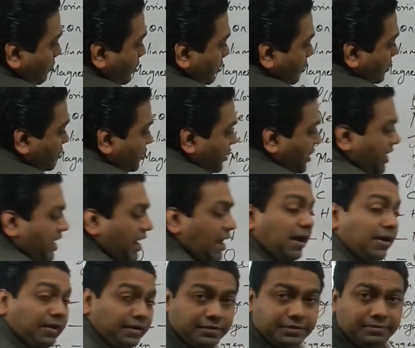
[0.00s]
Cr,
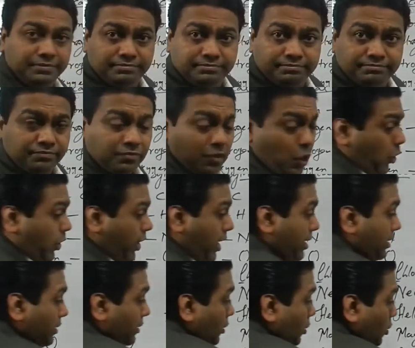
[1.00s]

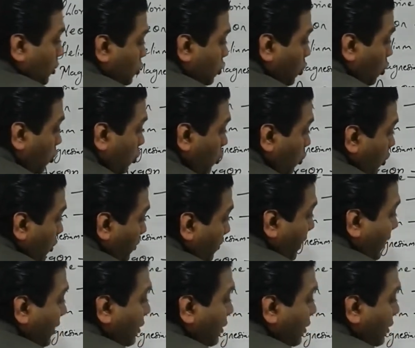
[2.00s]
okay, so by